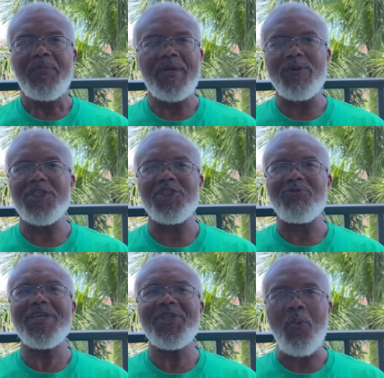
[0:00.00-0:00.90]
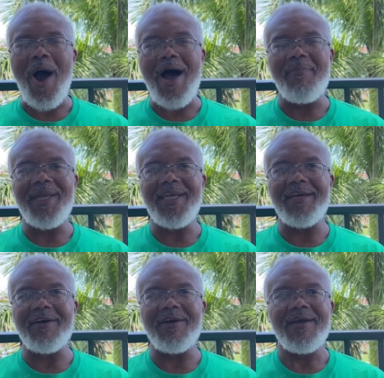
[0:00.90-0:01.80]
which is the reason why I'm
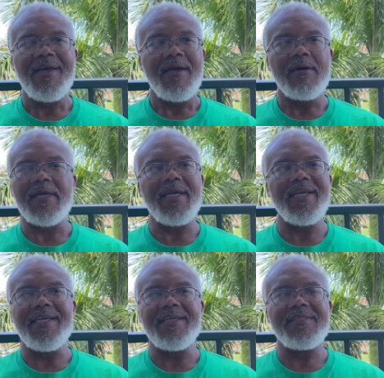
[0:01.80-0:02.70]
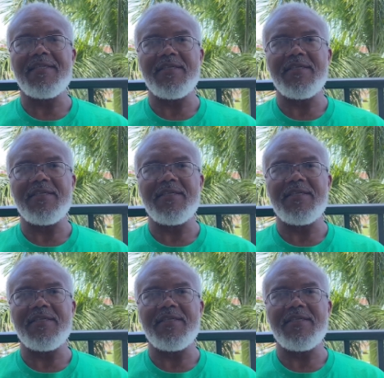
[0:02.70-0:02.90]
here, is